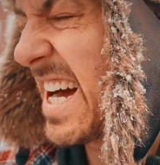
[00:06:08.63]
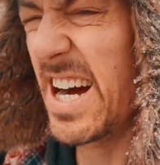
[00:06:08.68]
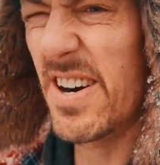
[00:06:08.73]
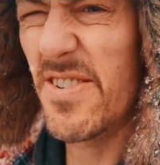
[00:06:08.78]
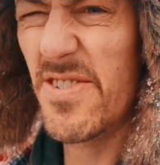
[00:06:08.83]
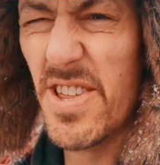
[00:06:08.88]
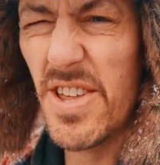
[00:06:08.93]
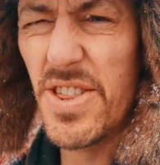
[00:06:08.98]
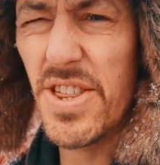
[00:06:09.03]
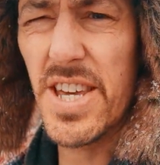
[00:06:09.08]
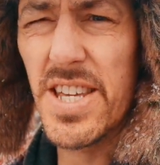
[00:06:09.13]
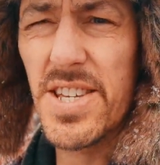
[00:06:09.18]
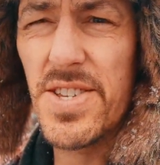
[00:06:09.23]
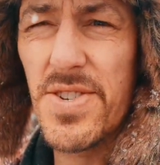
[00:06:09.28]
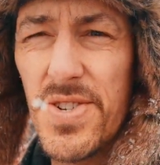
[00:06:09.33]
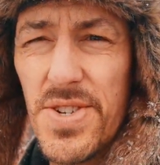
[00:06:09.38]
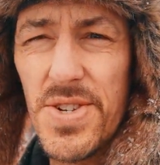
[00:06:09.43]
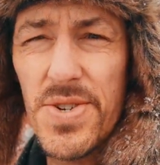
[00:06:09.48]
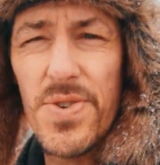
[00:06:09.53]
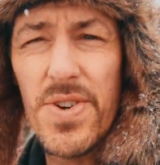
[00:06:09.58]
How are the things
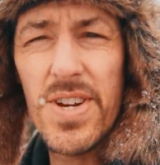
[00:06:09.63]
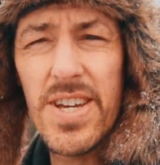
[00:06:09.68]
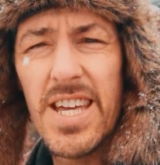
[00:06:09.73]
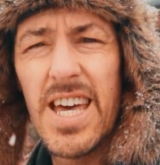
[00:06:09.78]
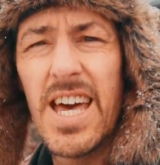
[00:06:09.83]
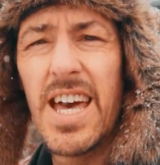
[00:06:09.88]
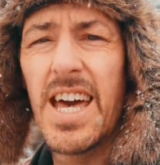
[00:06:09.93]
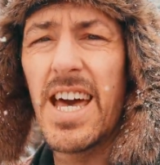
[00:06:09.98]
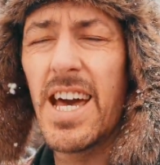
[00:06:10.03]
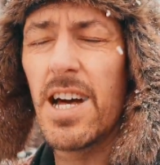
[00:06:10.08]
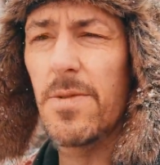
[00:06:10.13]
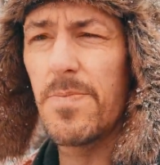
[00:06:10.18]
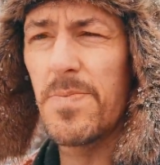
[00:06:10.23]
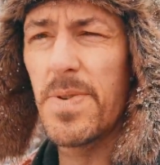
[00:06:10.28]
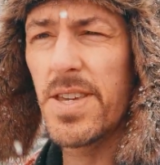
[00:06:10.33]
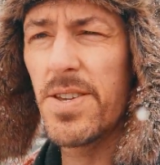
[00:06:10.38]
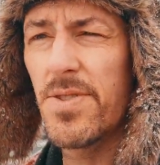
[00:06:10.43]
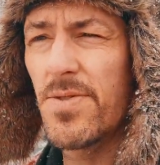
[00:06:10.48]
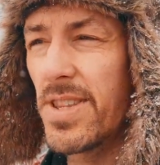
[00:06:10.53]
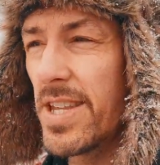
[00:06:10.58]
you're doing
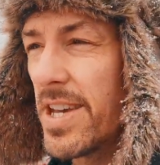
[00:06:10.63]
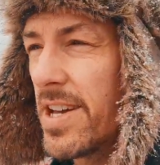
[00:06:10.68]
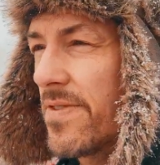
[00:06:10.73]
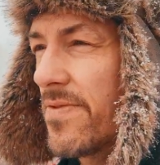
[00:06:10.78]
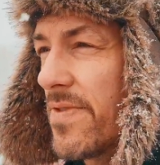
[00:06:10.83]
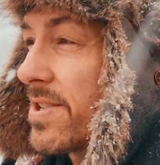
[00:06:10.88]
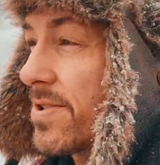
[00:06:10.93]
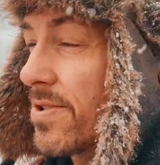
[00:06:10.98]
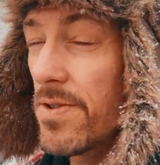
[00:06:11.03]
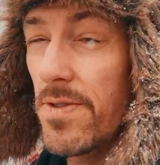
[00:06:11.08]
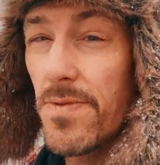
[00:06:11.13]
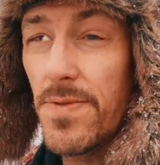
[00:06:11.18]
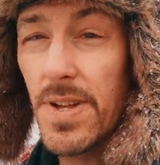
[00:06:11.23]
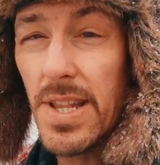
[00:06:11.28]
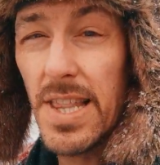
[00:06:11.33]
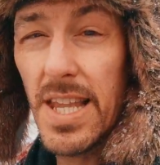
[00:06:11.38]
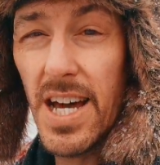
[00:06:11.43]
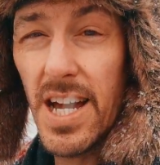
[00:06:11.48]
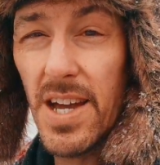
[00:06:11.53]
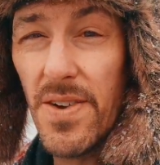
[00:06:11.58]
helping you live sort of the
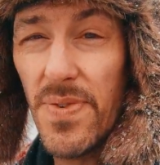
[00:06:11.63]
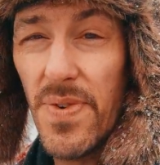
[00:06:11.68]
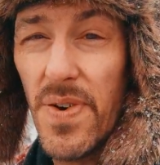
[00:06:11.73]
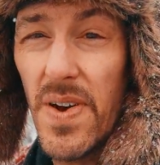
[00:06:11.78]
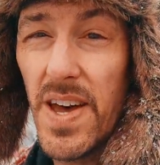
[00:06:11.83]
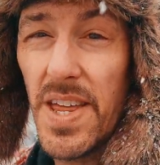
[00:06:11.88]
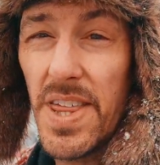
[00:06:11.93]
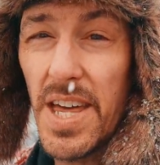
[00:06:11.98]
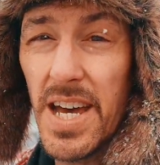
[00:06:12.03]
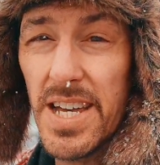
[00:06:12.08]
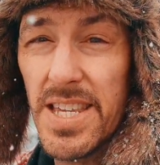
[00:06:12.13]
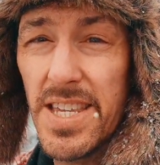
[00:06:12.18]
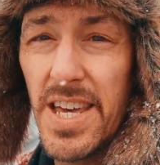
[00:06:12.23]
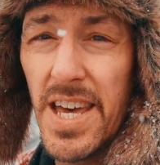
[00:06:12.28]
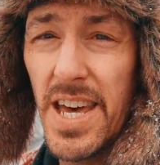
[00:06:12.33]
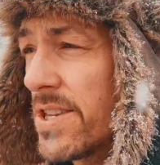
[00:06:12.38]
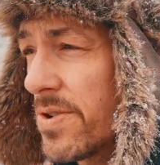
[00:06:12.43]
life that